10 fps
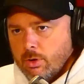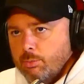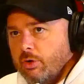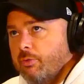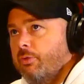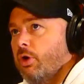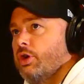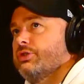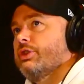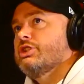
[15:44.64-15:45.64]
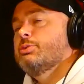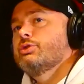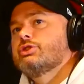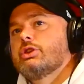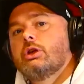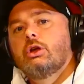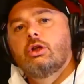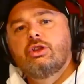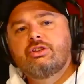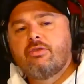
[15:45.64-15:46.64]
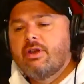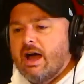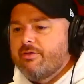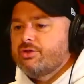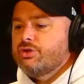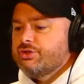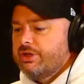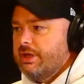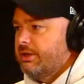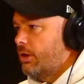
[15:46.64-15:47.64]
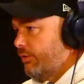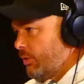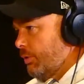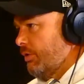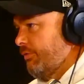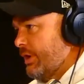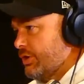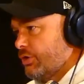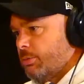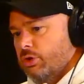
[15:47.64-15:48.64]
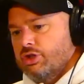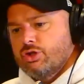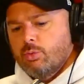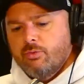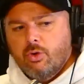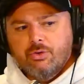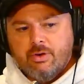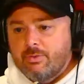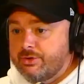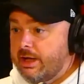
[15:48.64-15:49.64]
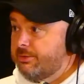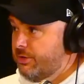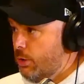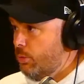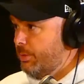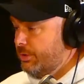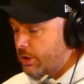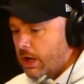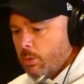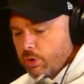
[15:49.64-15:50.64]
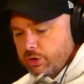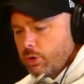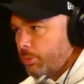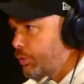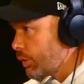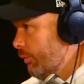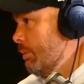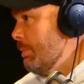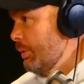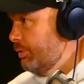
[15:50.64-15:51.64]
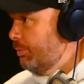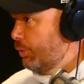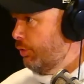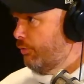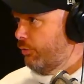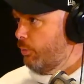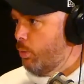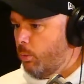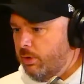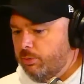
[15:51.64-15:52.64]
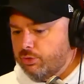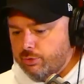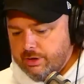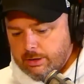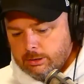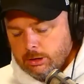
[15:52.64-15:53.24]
Yeah. But for us, I suppose the different avenues to take down if you want to invest, right? Because we've got different types of how we would, and I want to talk purely from a building point of view, from what we would do here.